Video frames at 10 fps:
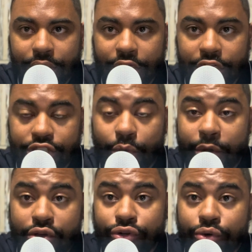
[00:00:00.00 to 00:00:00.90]
So
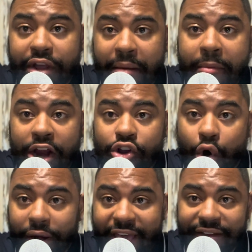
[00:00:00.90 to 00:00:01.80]
when you do get married, you
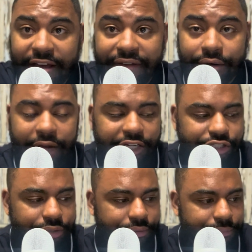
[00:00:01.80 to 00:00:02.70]
already have that
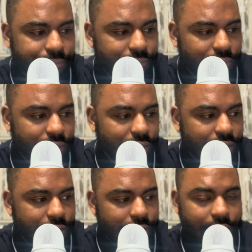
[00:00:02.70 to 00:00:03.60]
foundation.
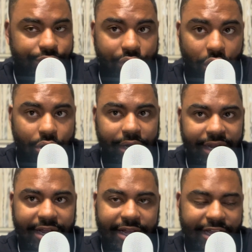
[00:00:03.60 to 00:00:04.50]
Third
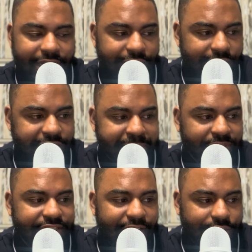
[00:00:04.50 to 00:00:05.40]
is
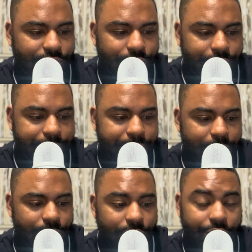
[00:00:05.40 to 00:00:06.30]
protector.
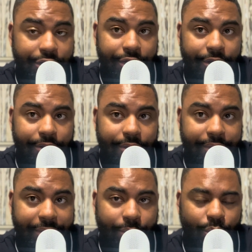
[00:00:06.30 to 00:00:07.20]

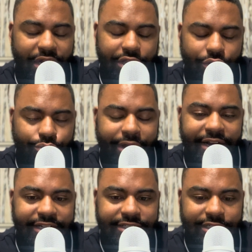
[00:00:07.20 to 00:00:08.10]
One of the
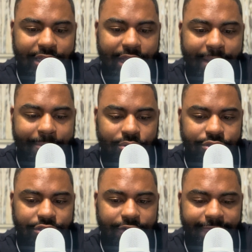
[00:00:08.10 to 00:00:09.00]
greatest and
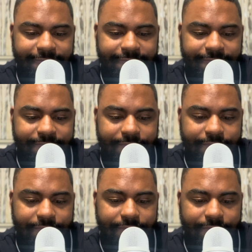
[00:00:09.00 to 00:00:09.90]
most
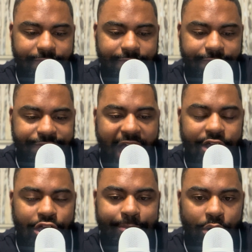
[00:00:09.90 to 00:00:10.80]

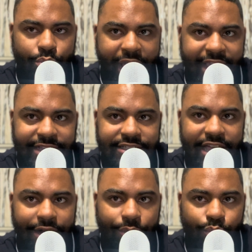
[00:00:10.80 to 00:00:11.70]
valuable ways
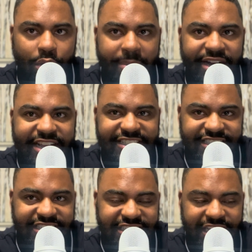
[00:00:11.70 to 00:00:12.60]
that a woman can
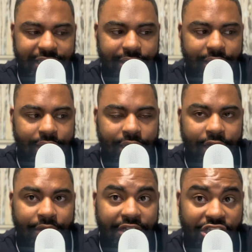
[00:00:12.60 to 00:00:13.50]
see
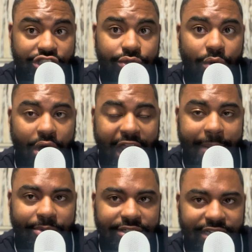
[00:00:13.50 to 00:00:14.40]
that you are
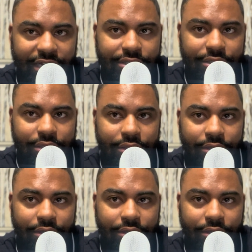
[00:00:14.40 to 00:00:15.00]
a protector